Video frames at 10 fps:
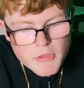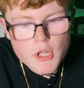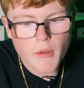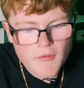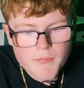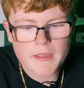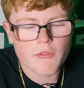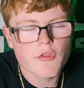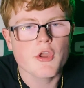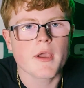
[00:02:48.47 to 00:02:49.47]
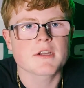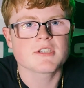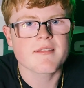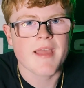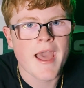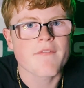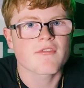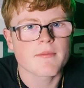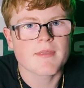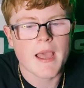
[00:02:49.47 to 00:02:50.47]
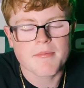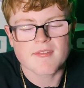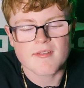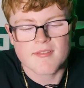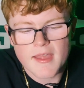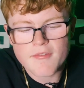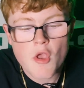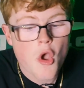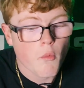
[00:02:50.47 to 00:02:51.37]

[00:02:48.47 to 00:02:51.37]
you know, expecting the New York Jets to have some type of success.